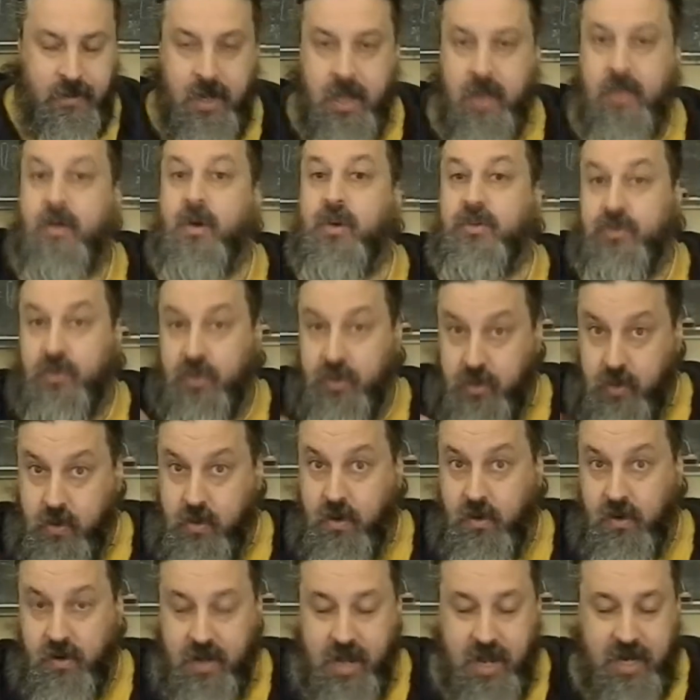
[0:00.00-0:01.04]
and those who do
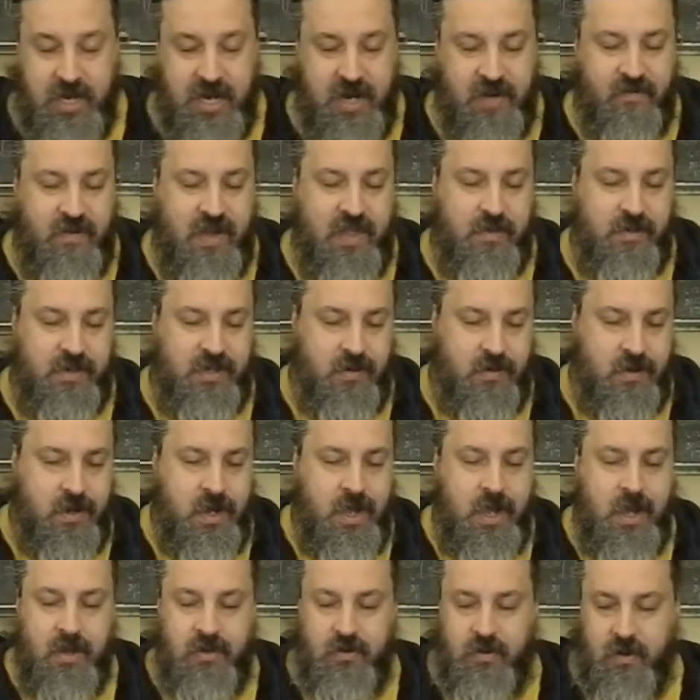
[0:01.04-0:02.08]
identify themselves
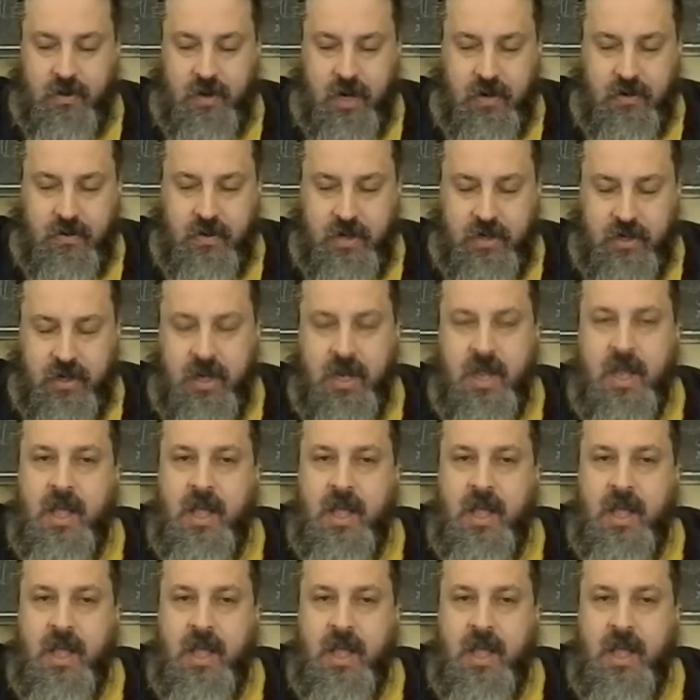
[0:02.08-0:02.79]
as an Orthodox Christian,